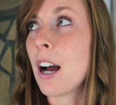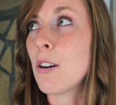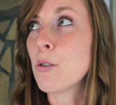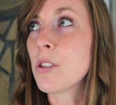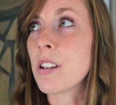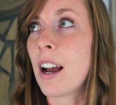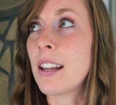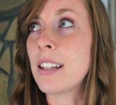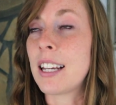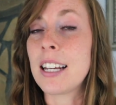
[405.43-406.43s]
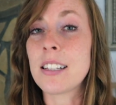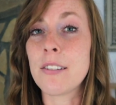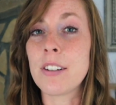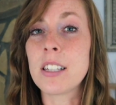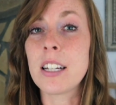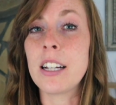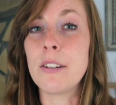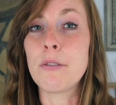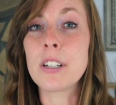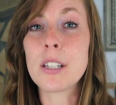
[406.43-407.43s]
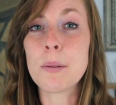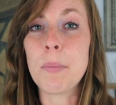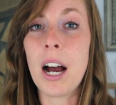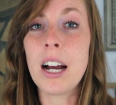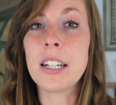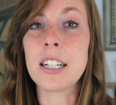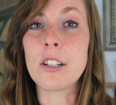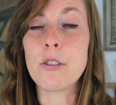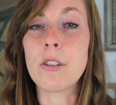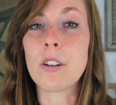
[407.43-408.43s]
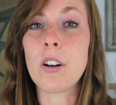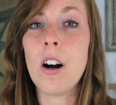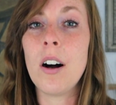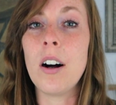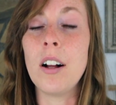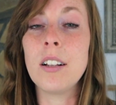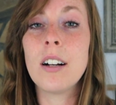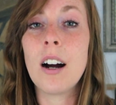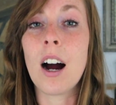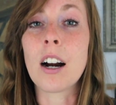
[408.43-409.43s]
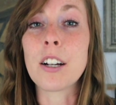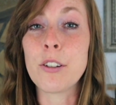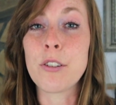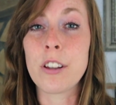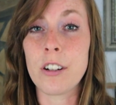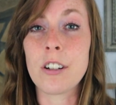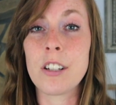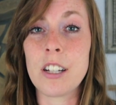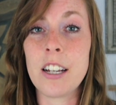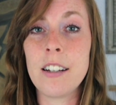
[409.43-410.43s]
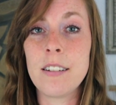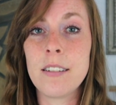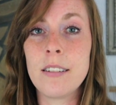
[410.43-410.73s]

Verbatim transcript: outside the gates of the city responding to the call, Are you thirsty?